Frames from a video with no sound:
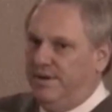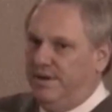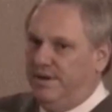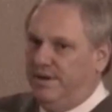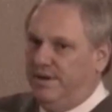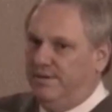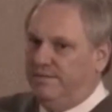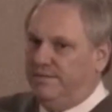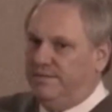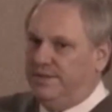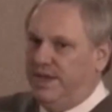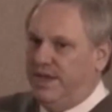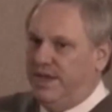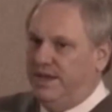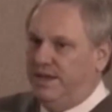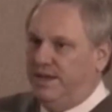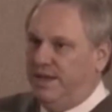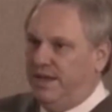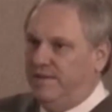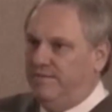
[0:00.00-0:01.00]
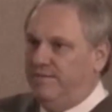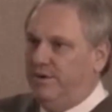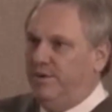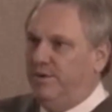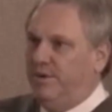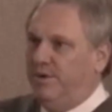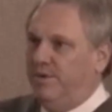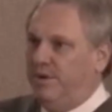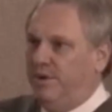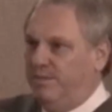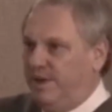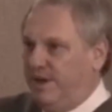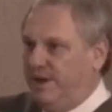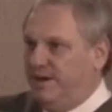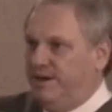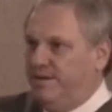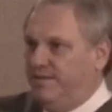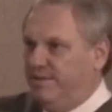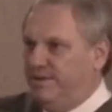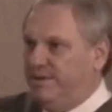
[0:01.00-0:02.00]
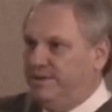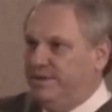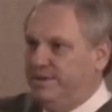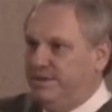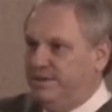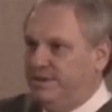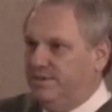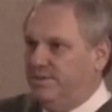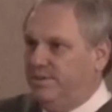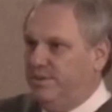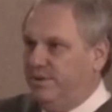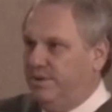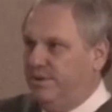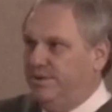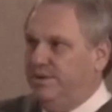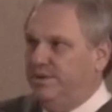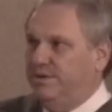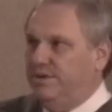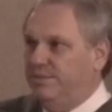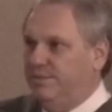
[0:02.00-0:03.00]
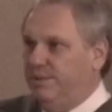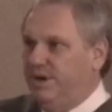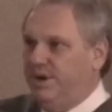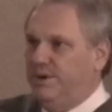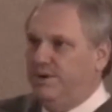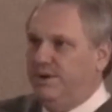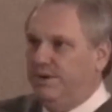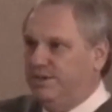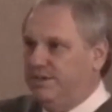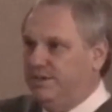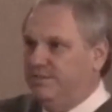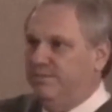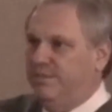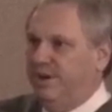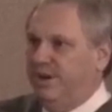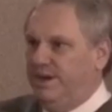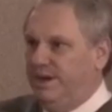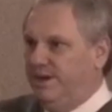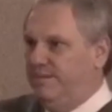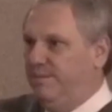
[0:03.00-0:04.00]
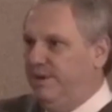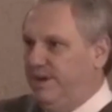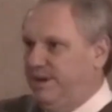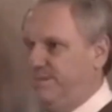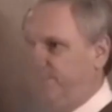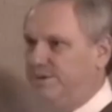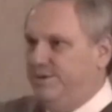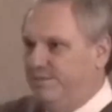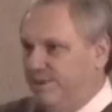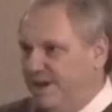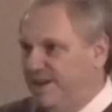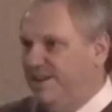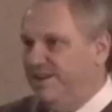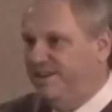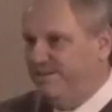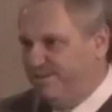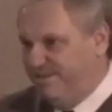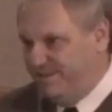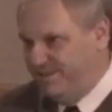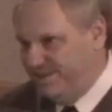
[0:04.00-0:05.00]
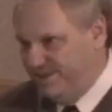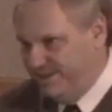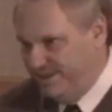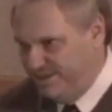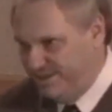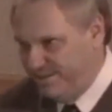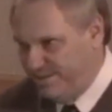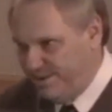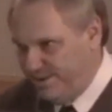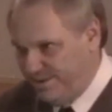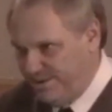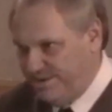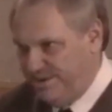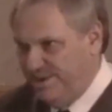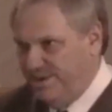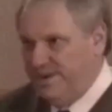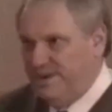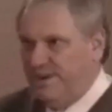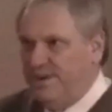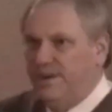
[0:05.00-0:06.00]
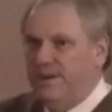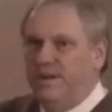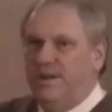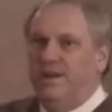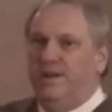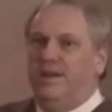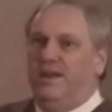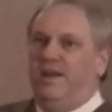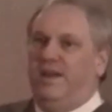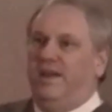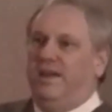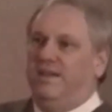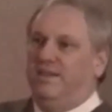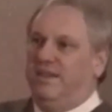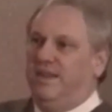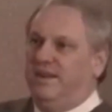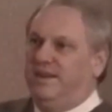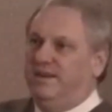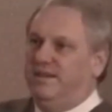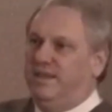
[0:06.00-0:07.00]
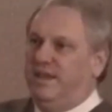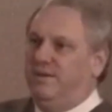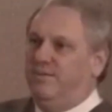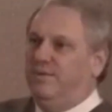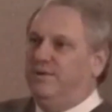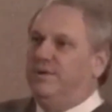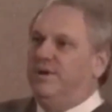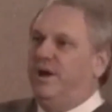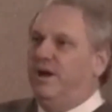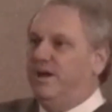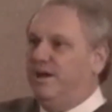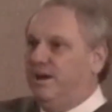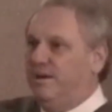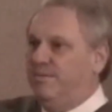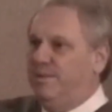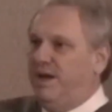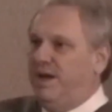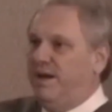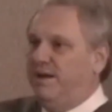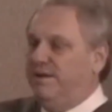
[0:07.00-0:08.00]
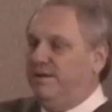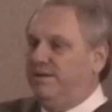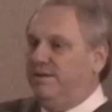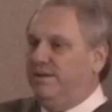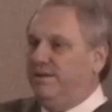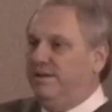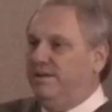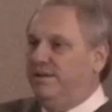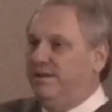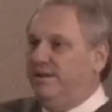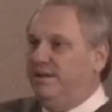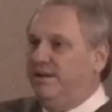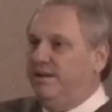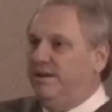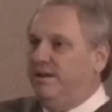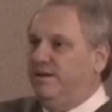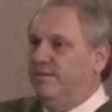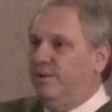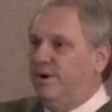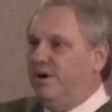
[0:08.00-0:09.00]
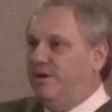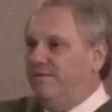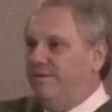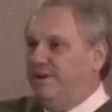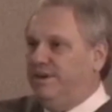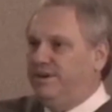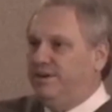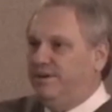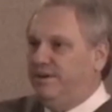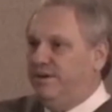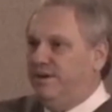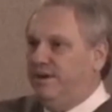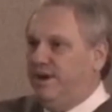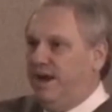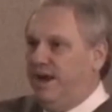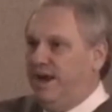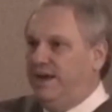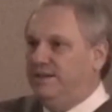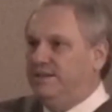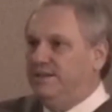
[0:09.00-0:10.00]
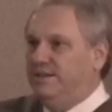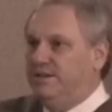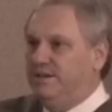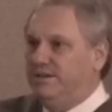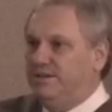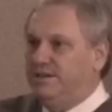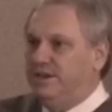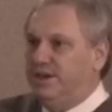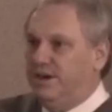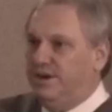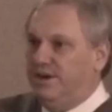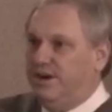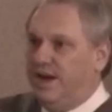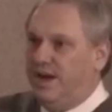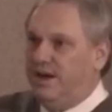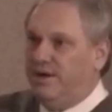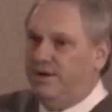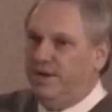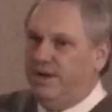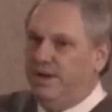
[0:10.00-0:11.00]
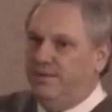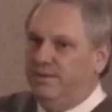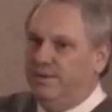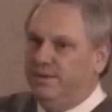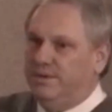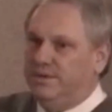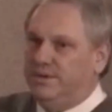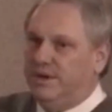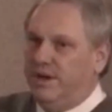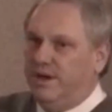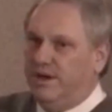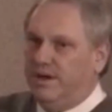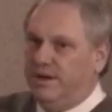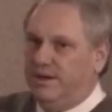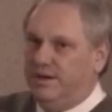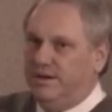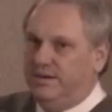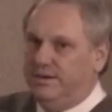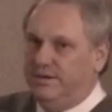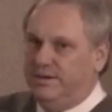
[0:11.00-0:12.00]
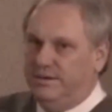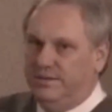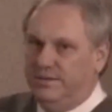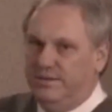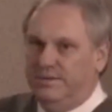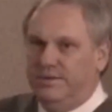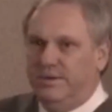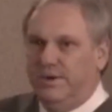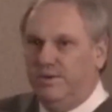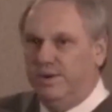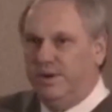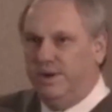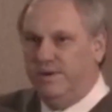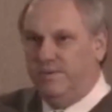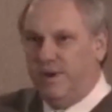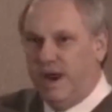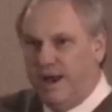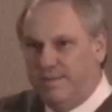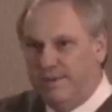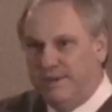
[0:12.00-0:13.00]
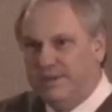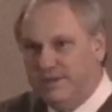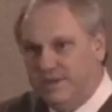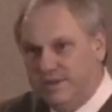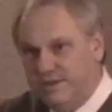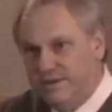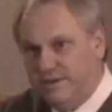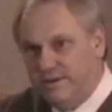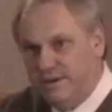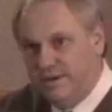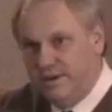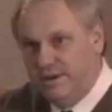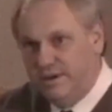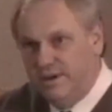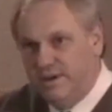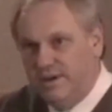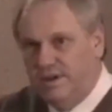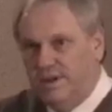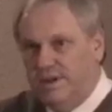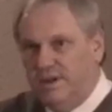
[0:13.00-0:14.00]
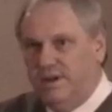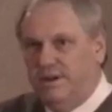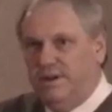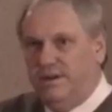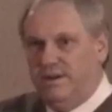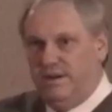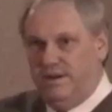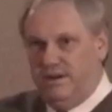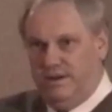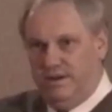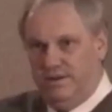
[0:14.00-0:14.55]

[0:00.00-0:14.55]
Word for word: of saying, like, if you really want to make a difference in this world, you should be earning some money to be able to make a difference in this world. And they were talking about Mark Victor Hansen shared how he was talking to Tony Robbins. Tony Robbins.